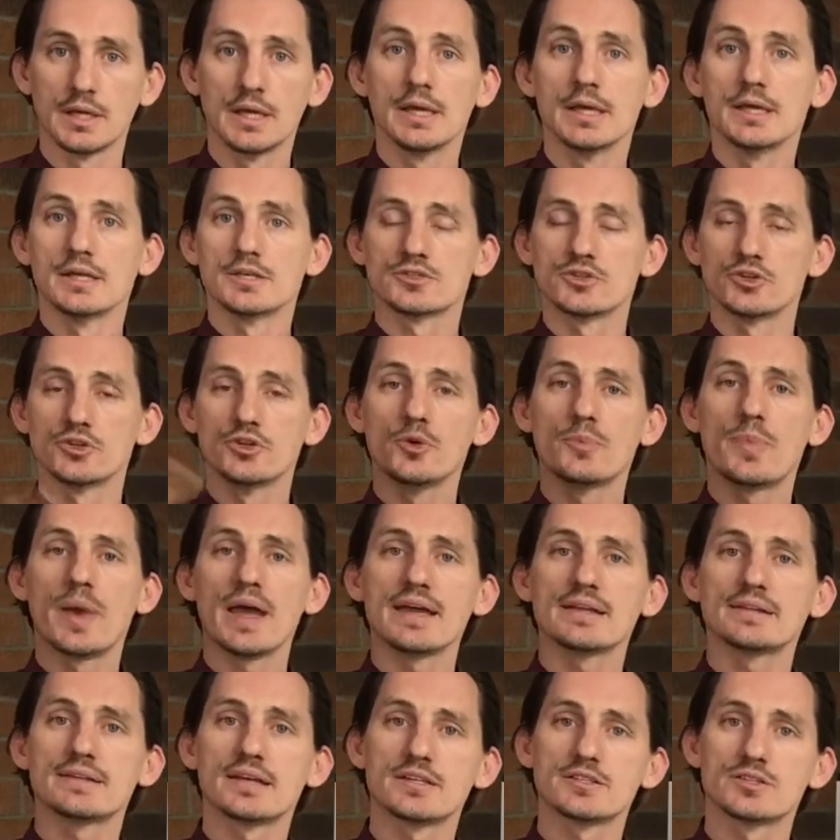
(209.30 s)
So you pay
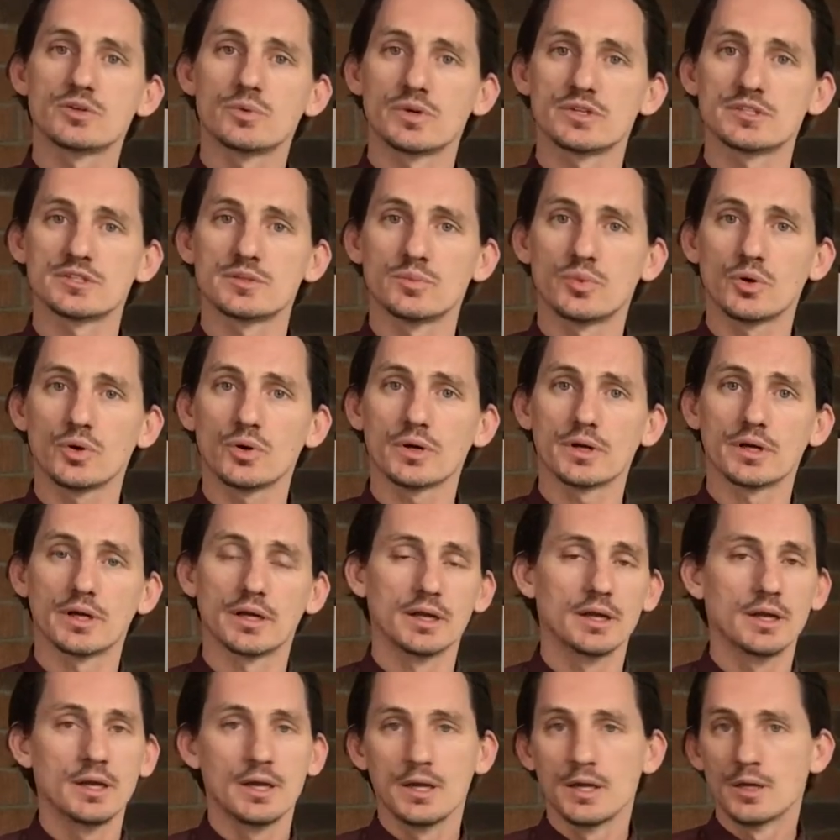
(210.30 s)
attention to what's important.
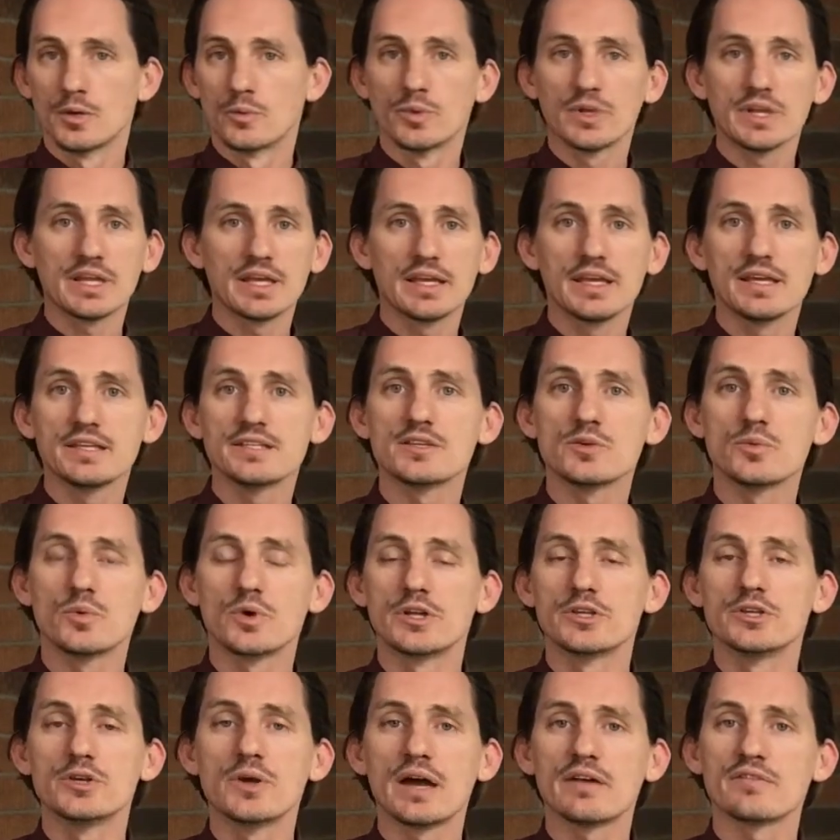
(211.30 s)
Really easy one,
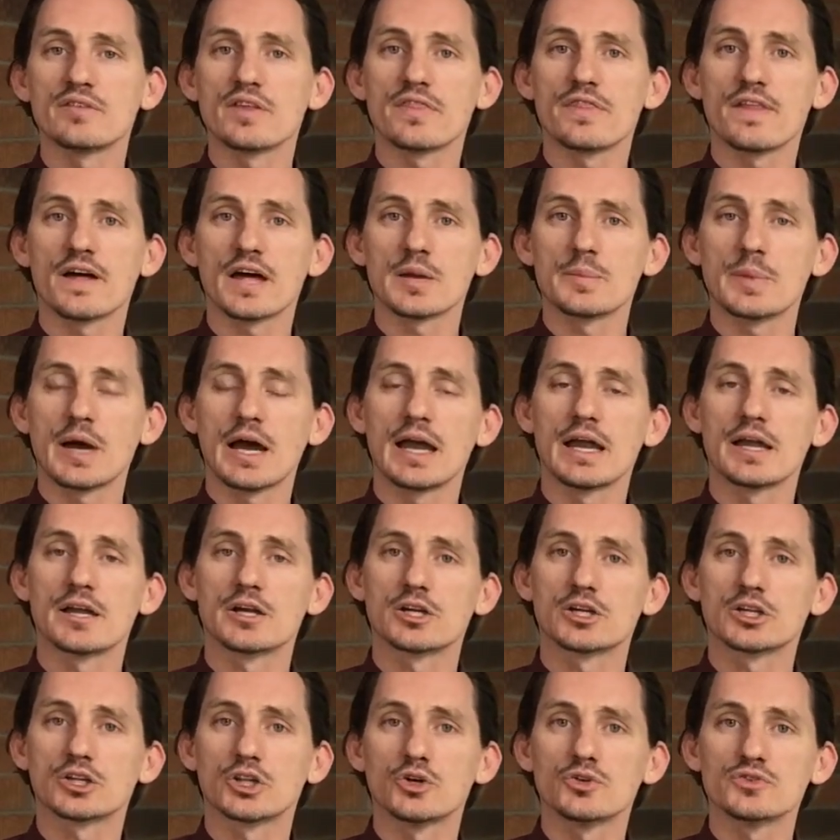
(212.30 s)
you haven't thought about how your
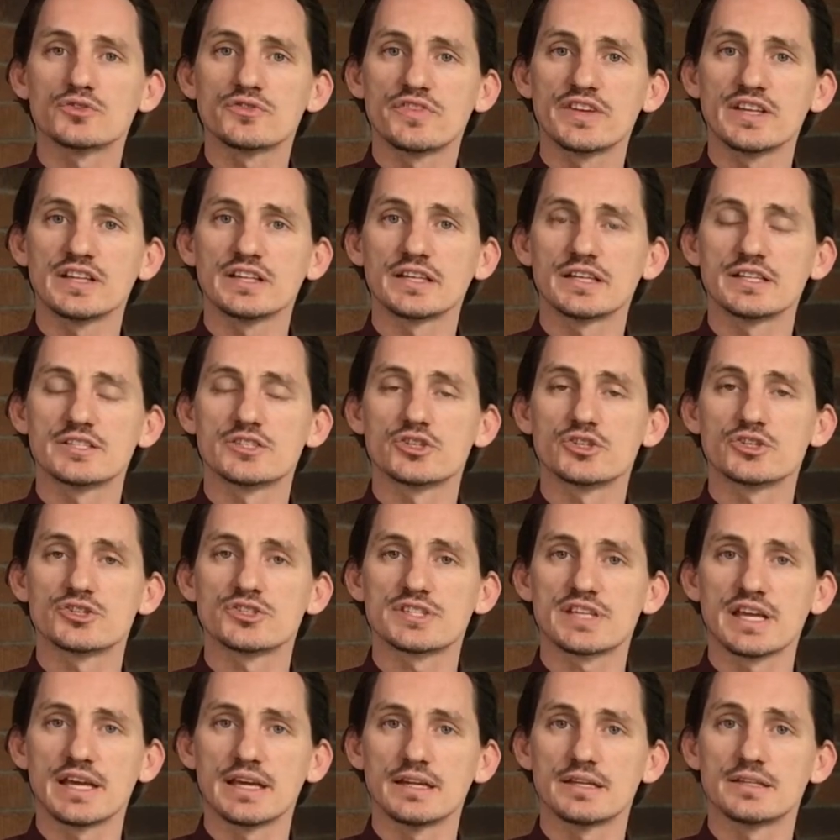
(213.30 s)
clothes feel against your
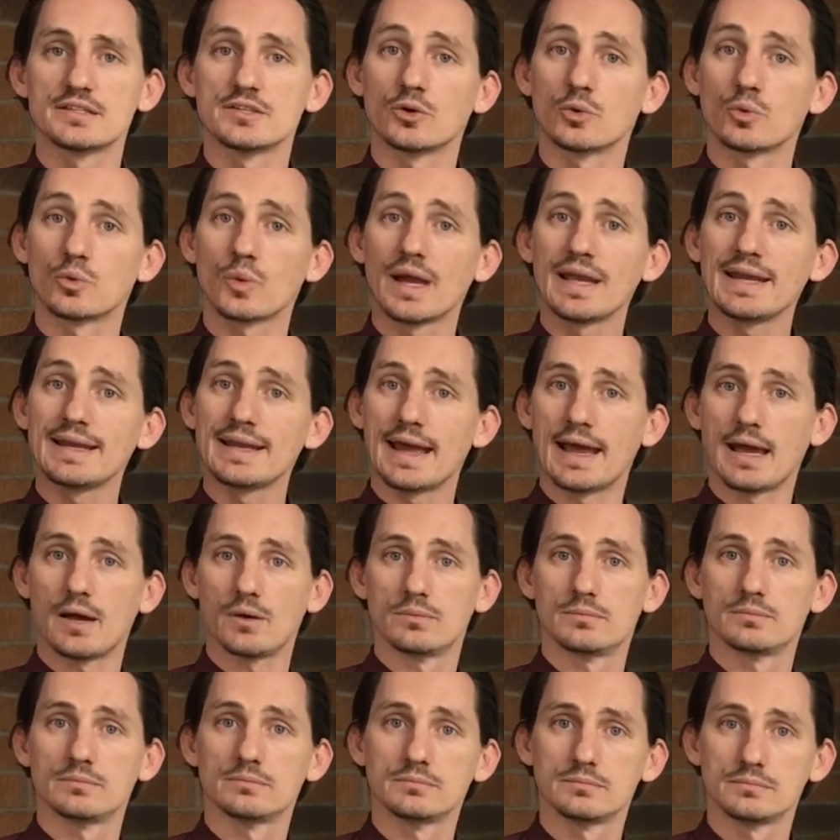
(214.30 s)
skin until right now.
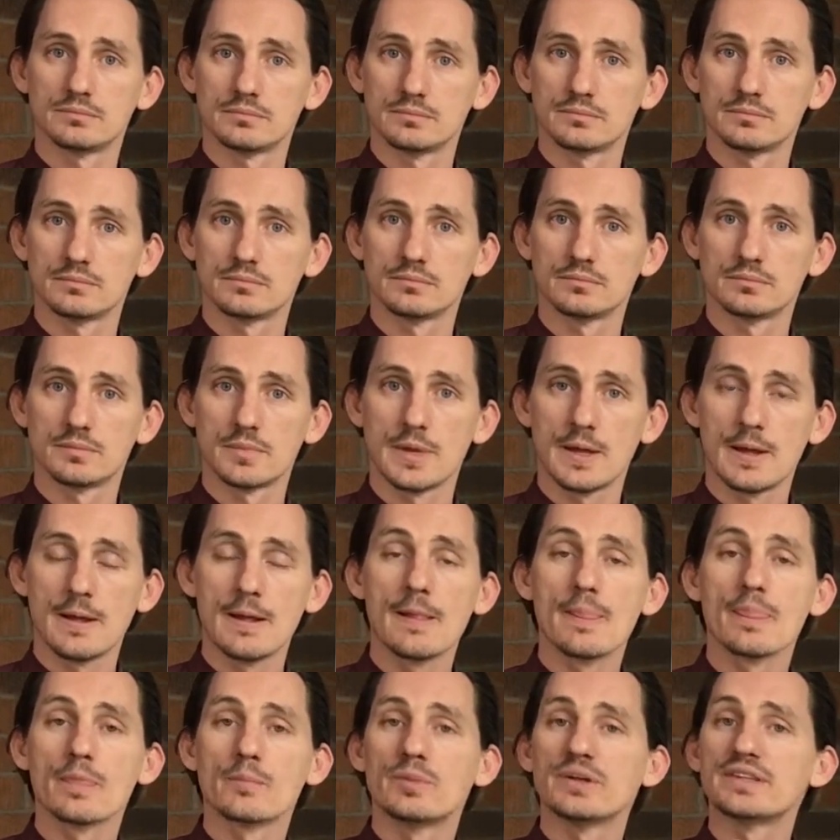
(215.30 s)

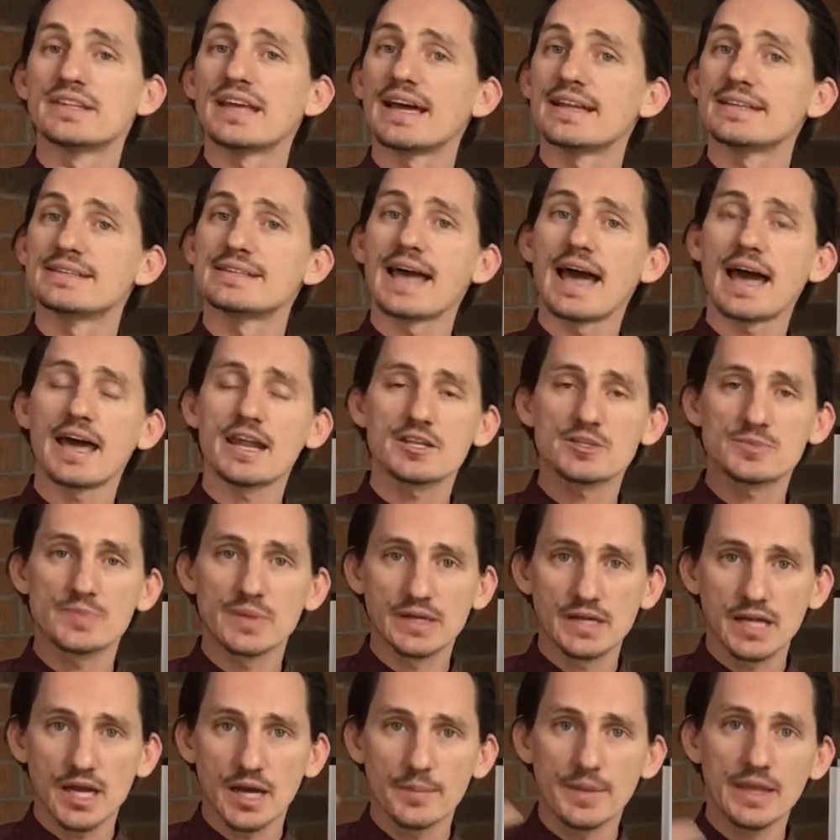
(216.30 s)
But that data has been
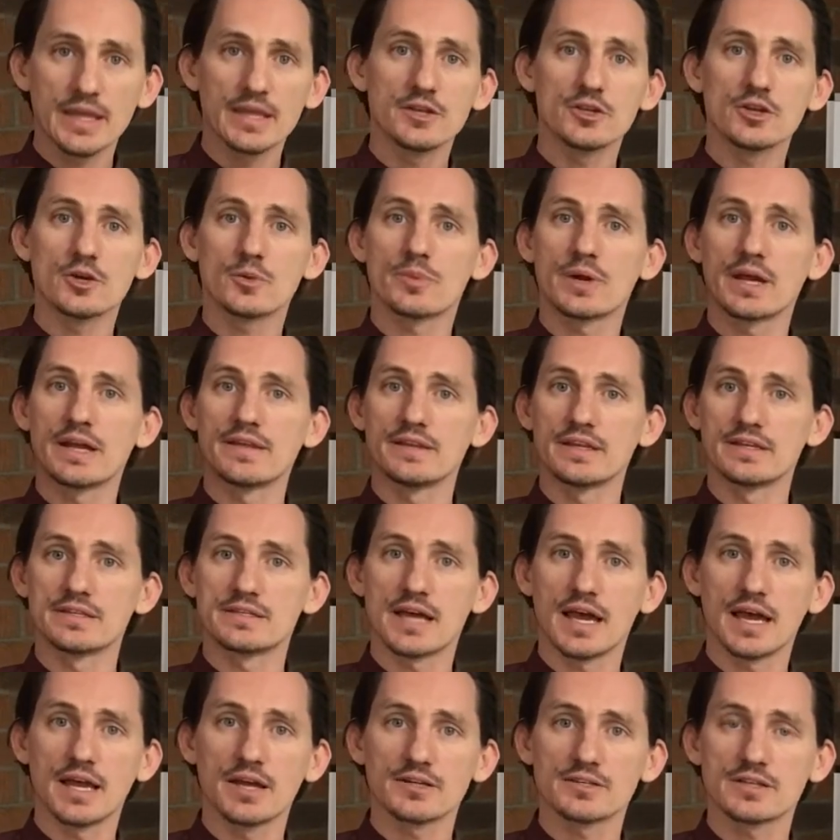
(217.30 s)
coming into your brain the
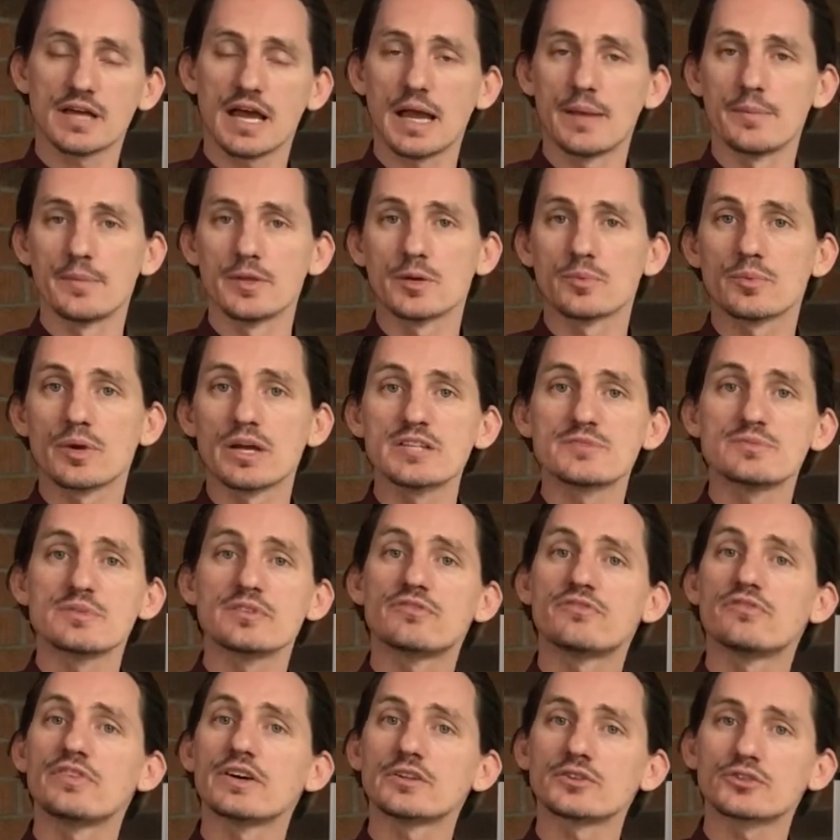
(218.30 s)
entire time, and your brain's been
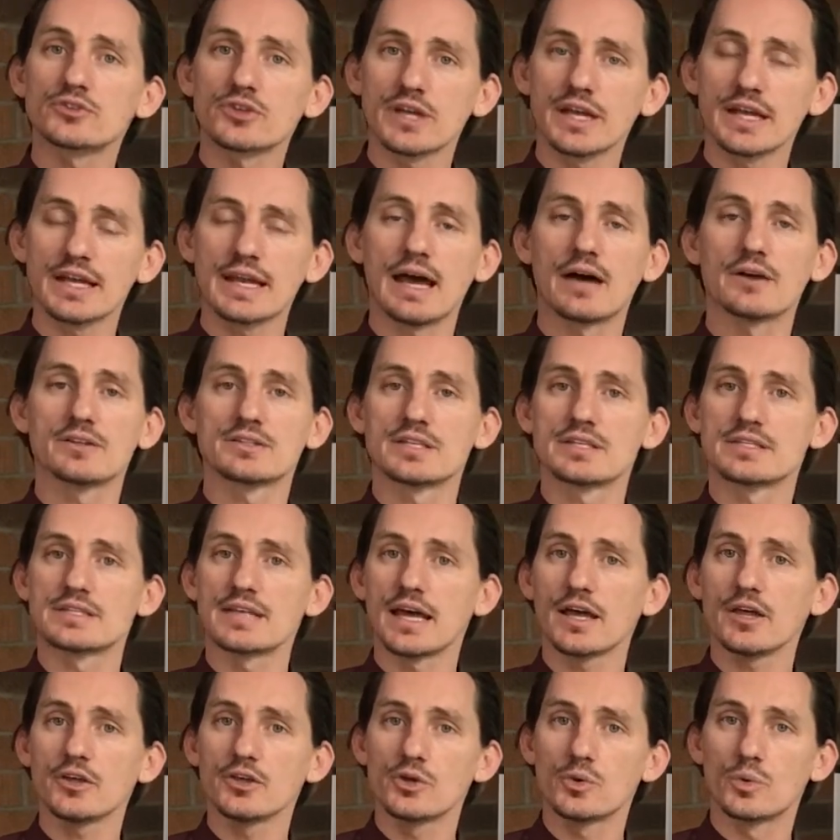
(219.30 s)
filtering it out to
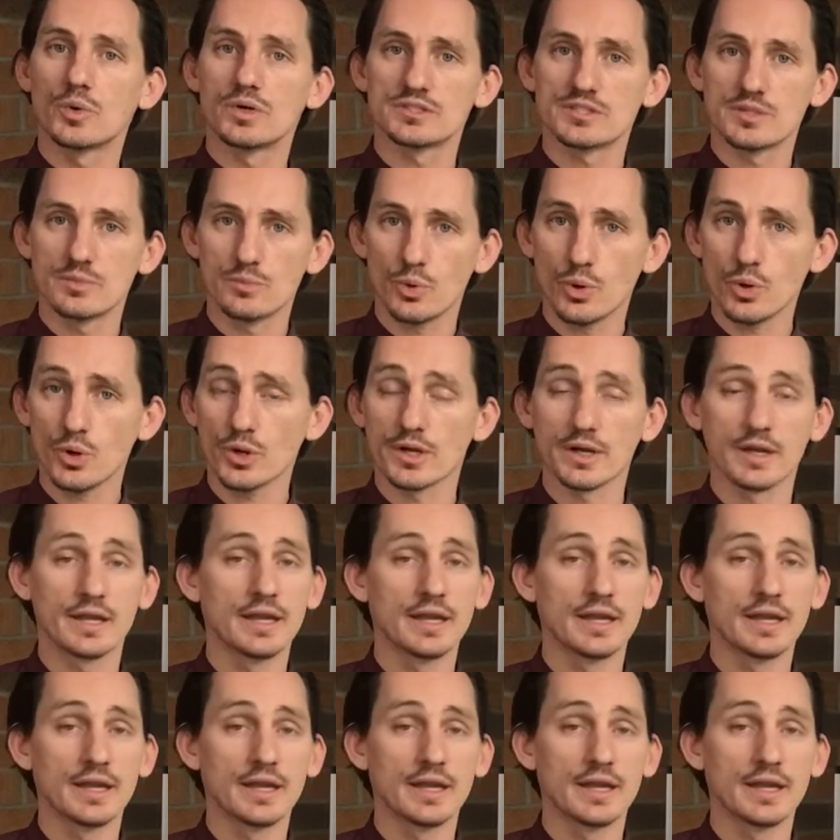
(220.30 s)
tell you what's important.